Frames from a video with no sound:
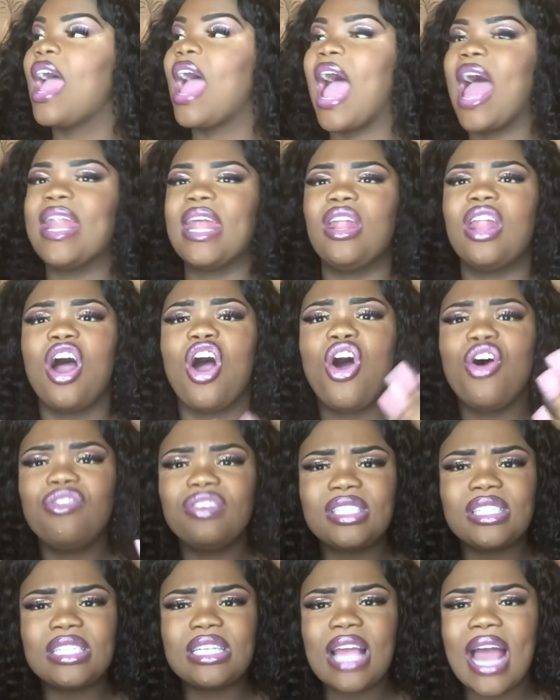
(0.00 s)
And then
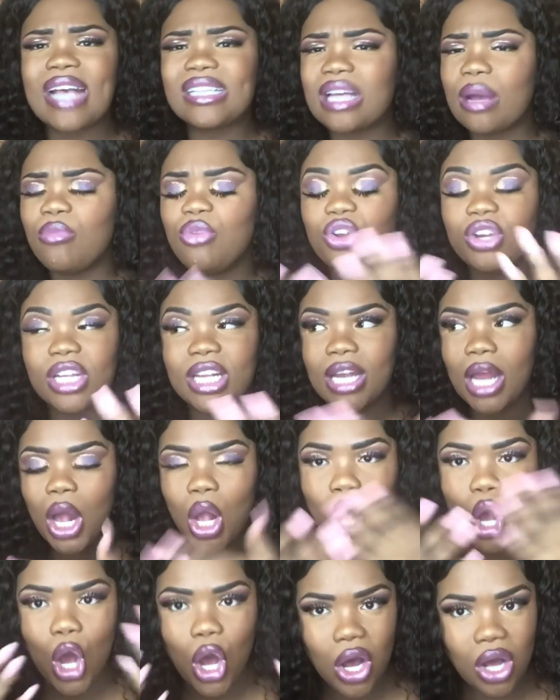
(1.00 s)
obviously, as I'm looking, I
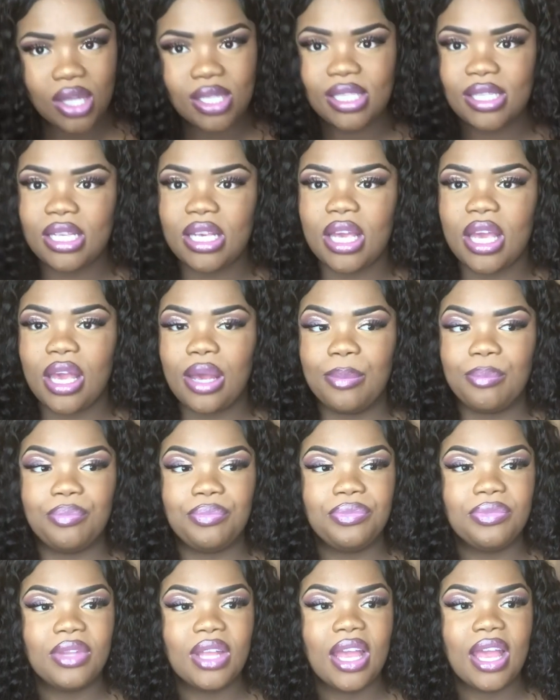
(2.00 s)
can't see him.
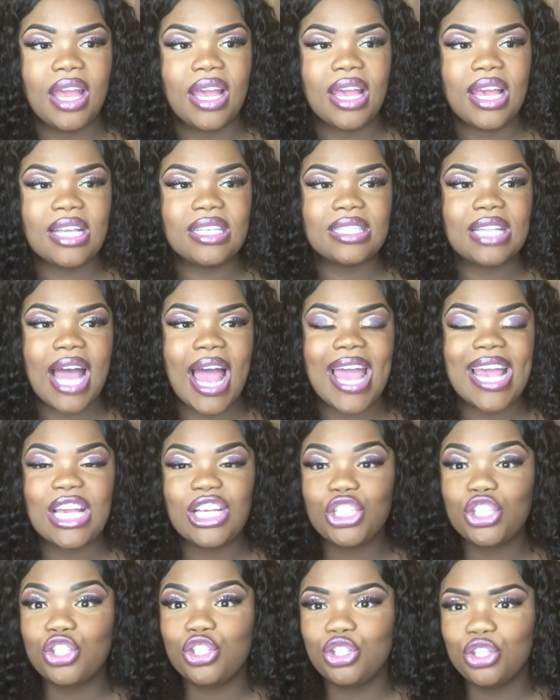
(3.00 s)
It's like he
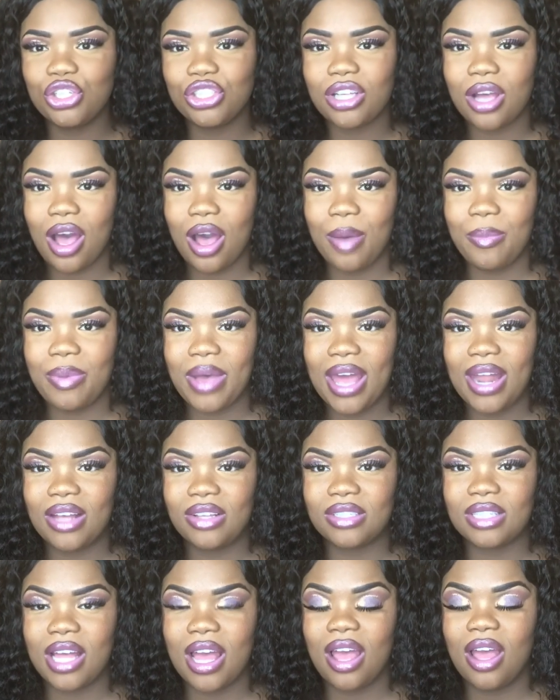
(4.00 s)
stood up and I
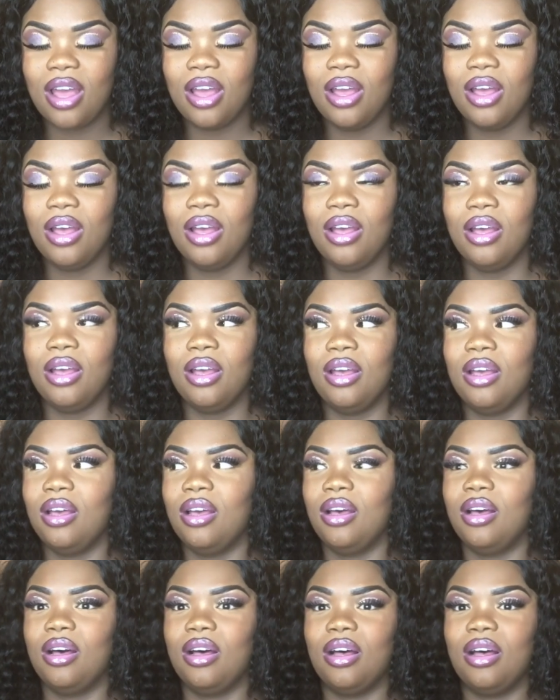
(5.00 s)
was like,
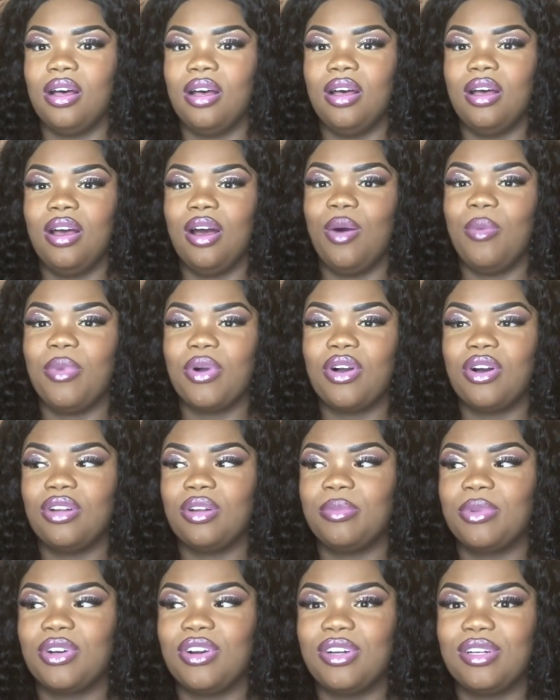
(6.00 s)
oh my God, oh
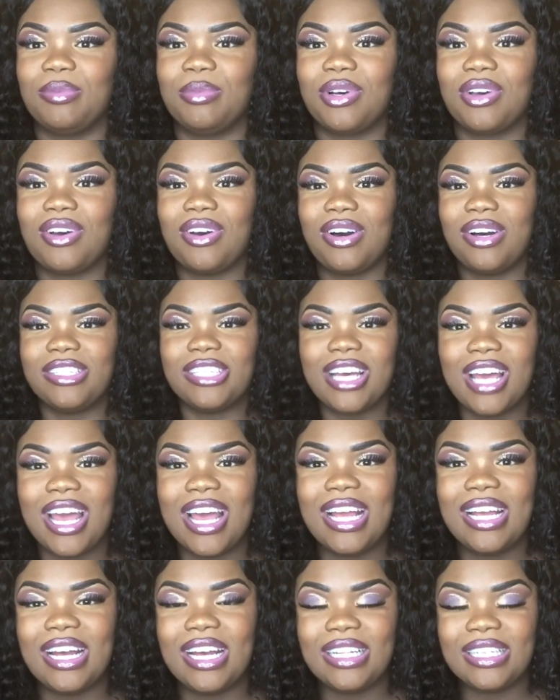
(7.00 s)
my God, oh my God.
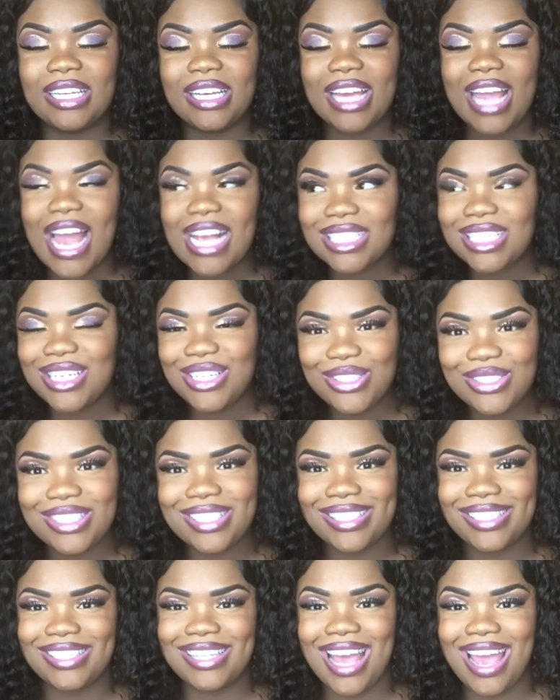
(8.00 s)
He actually looks
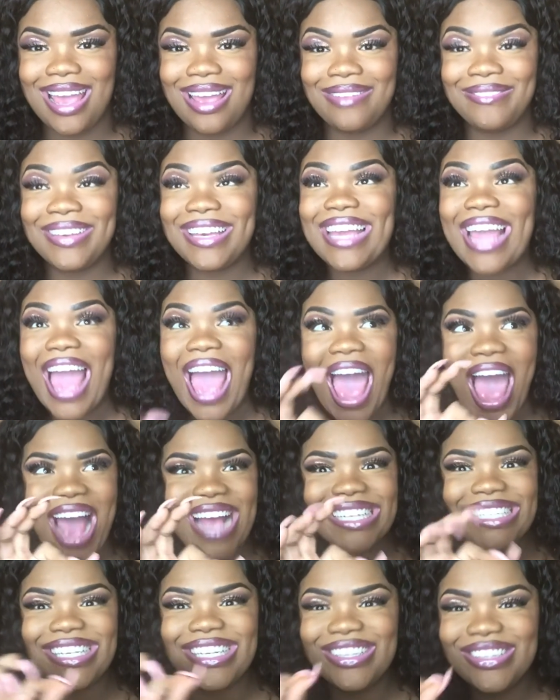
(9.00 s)
the same. He
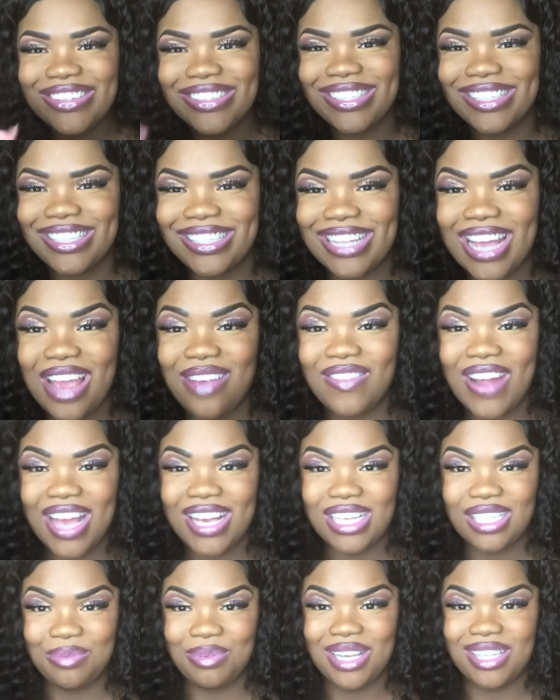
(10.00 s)
actually looks the same like
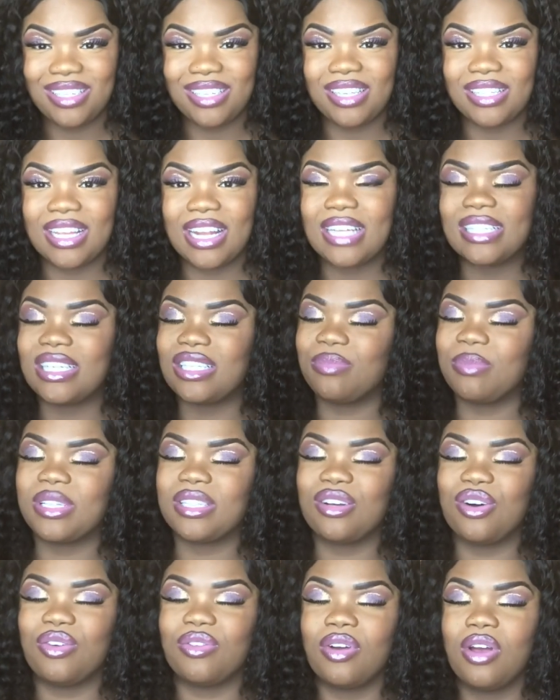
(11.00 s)
his pictures. And I said to
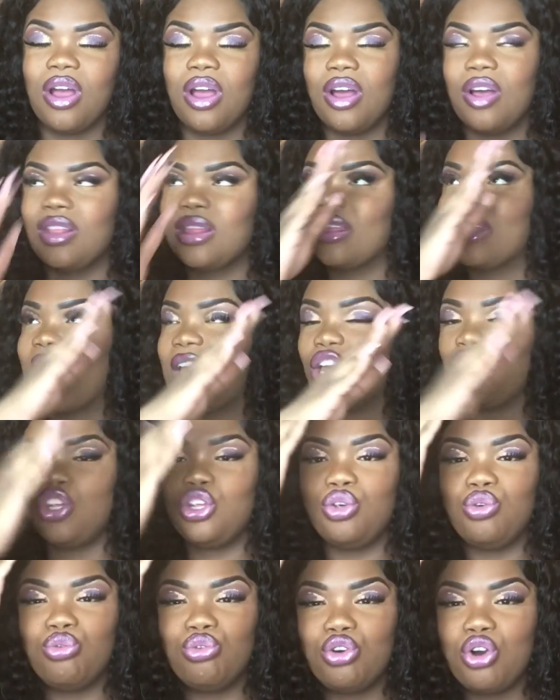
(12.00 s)
myself, thank
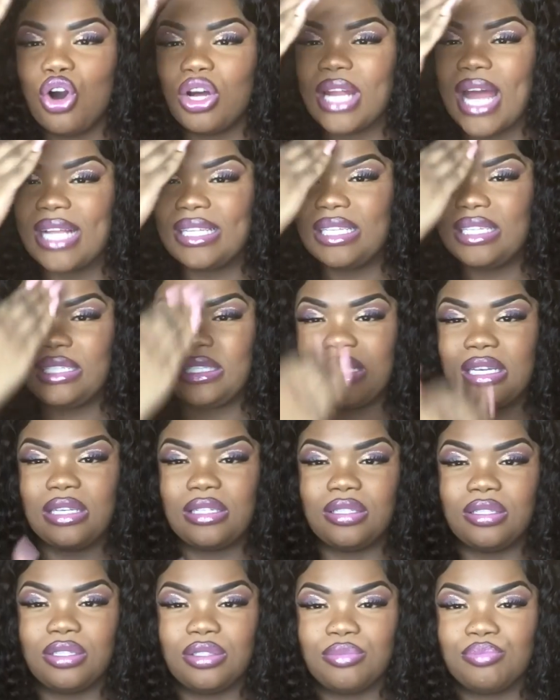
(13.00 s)
you, God, I did
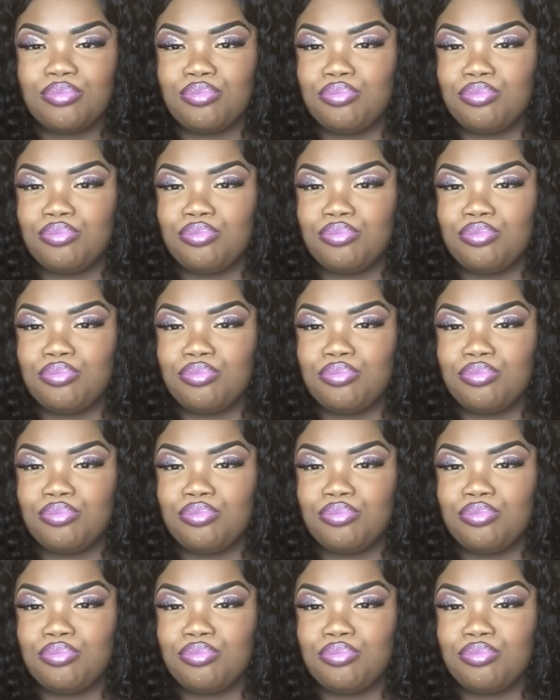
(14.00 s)
this.